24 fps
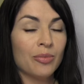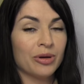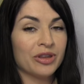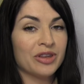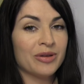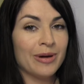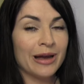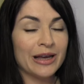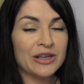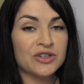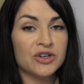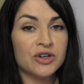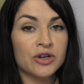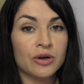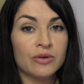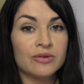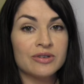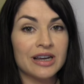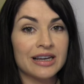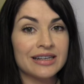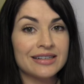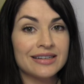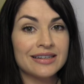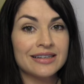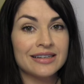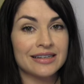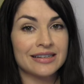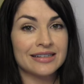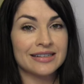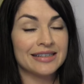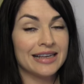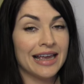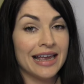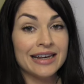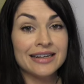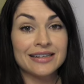But the master node doesn't
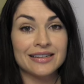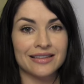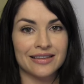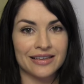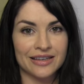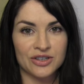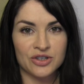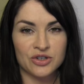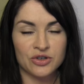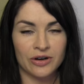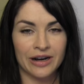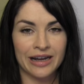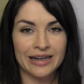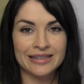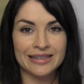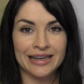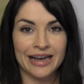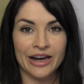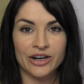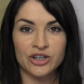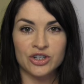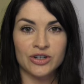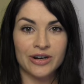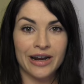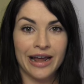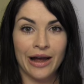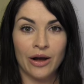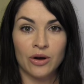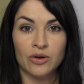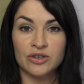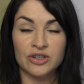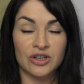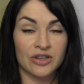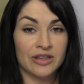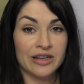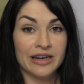send this transaction
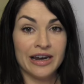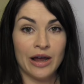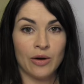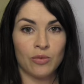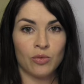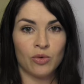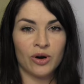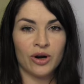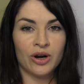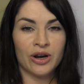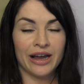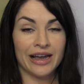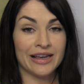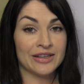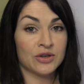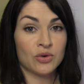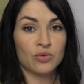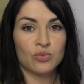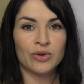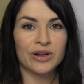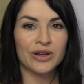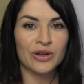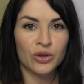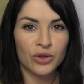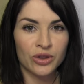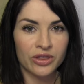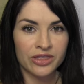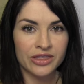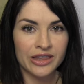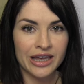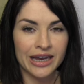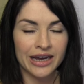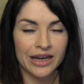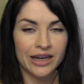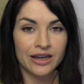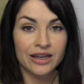out to the network as a real
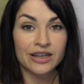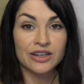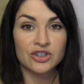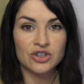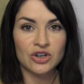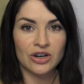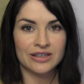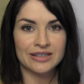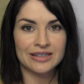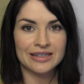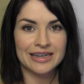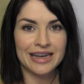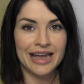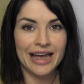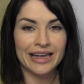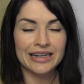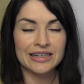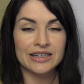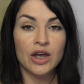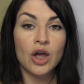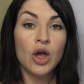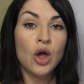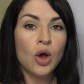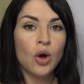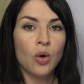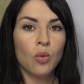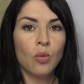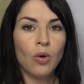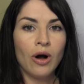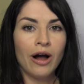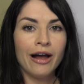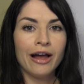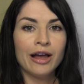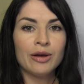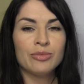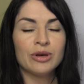thing just yet.
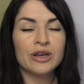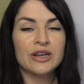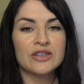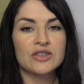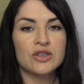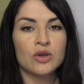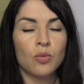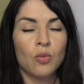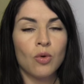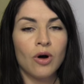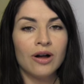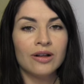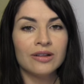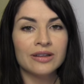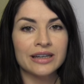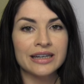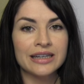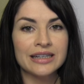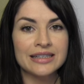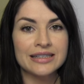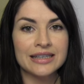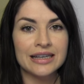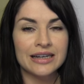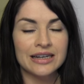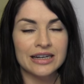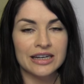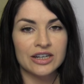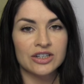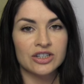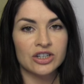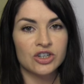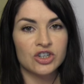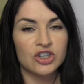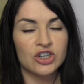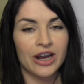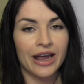Why? Because the wallets
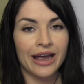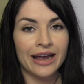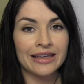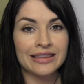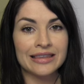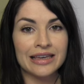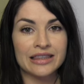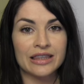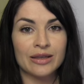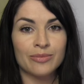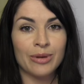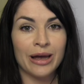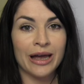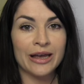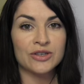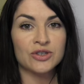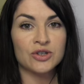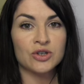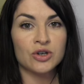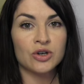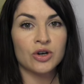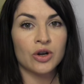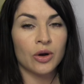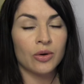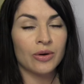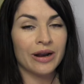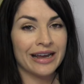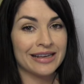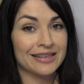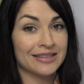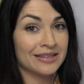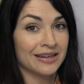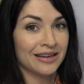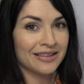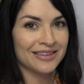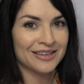need to check that the master node
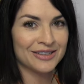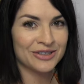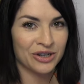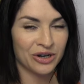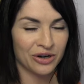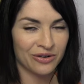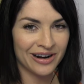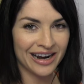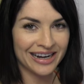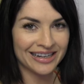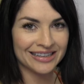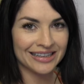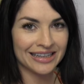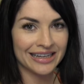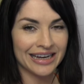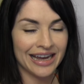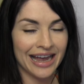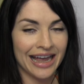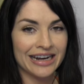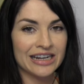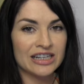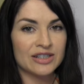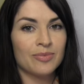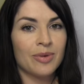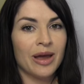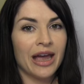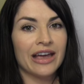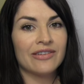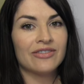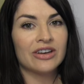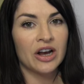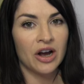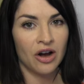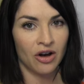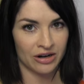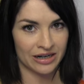has done this correctly and is
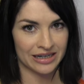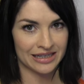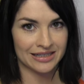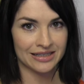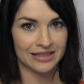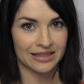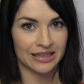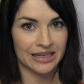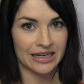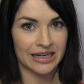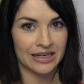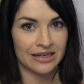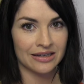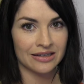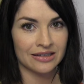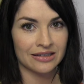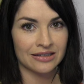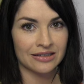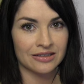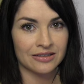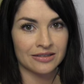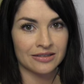behaving honestly.